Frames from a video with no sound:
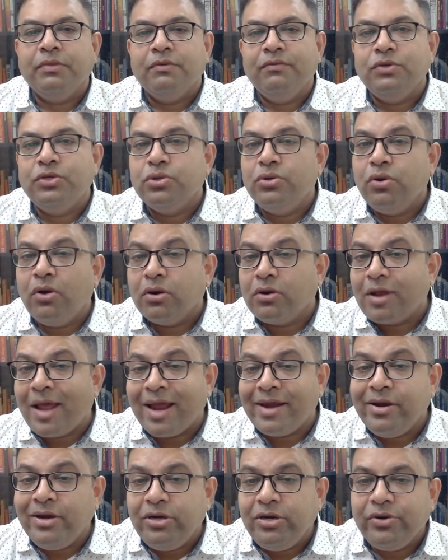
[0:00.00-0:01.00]
We should not
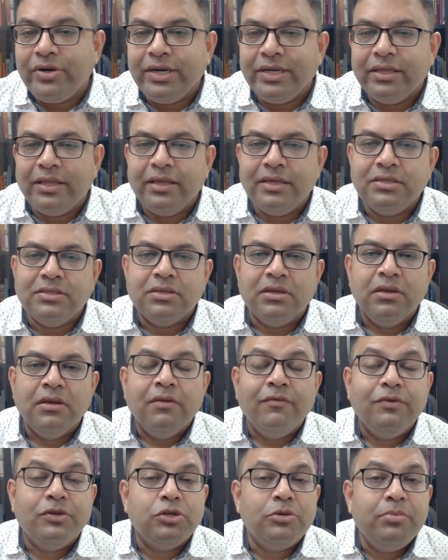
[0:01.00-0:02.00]
adulterate things.
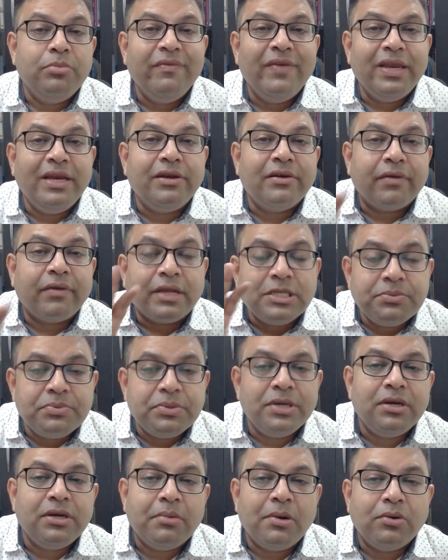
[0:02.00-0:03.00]
We should be very
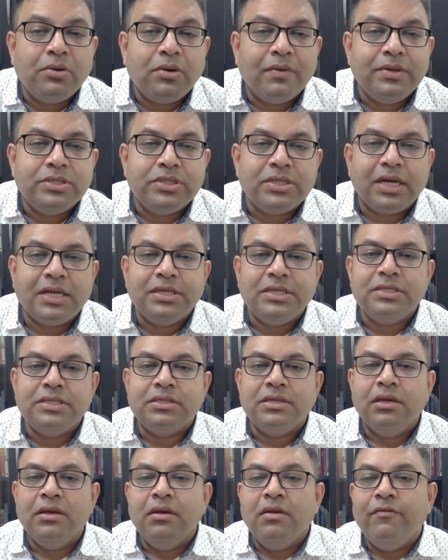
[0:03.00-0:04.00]
transparent about our charges.